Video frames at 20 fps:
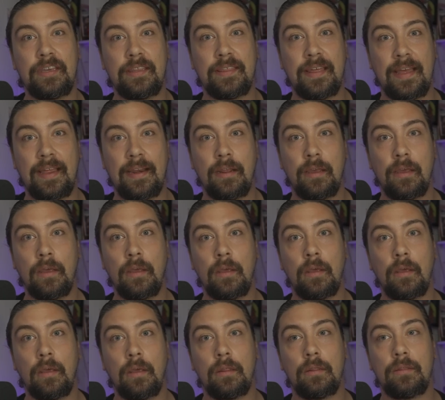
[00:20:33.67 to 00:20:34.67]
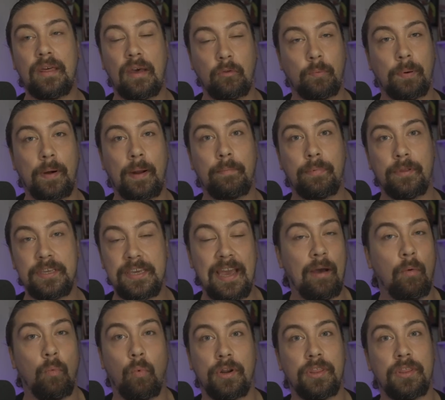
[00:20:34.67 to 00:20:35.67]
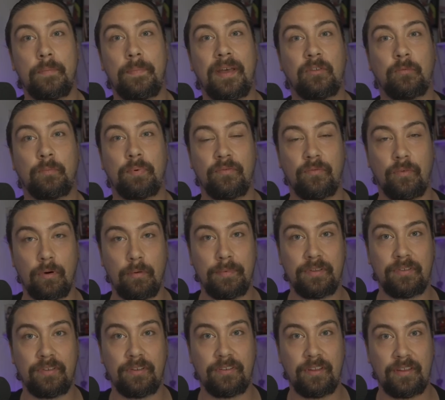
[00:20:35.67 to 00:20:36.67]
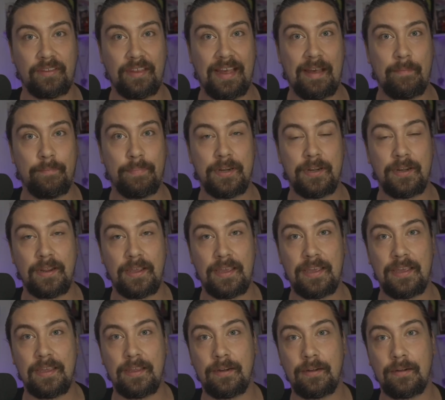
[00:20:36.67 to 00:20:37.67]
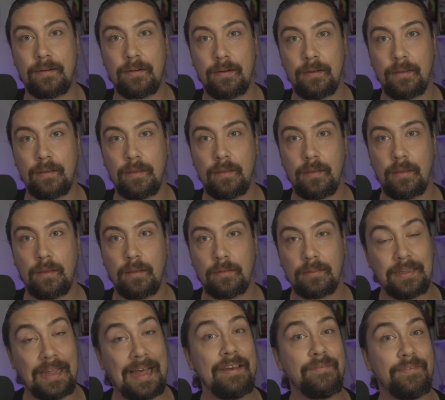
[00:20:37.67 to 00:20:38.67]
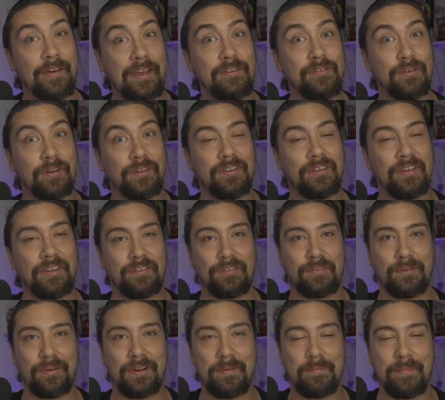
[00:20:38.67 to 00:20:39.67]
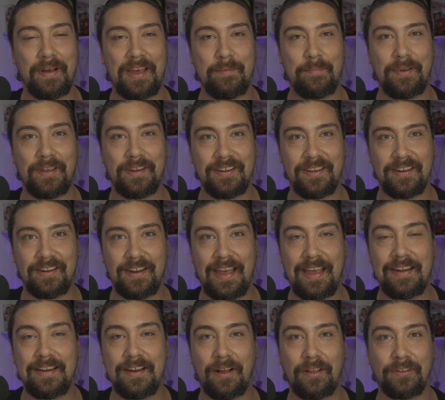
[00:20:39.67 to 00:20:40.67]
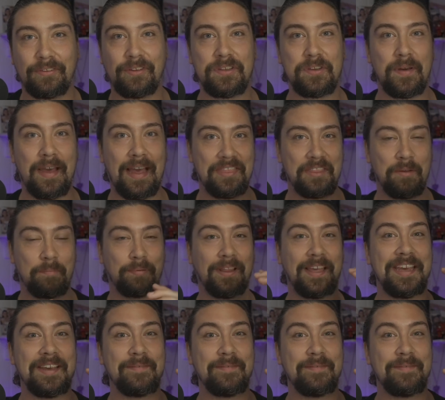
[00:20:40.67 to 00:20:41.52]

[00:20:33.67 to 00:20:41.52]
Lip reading: that that was probably, yeah, one of the best performances that's happened in live entrance history, in my opinion. And also, you had the plague